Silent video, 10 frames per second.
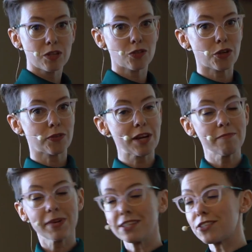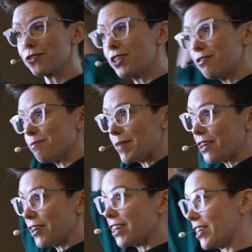So that money story from my
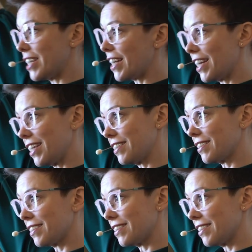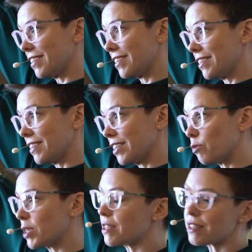great-granddaddy
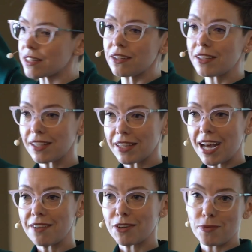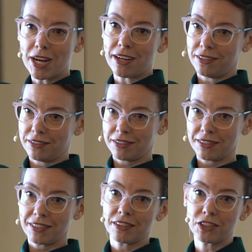was still alive and
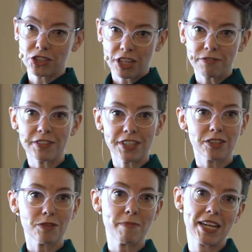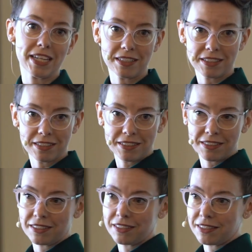well, the shuffling of the money,
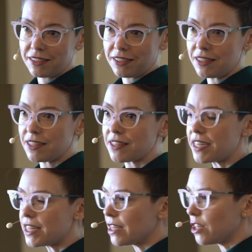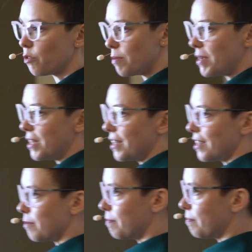this idea that women needed to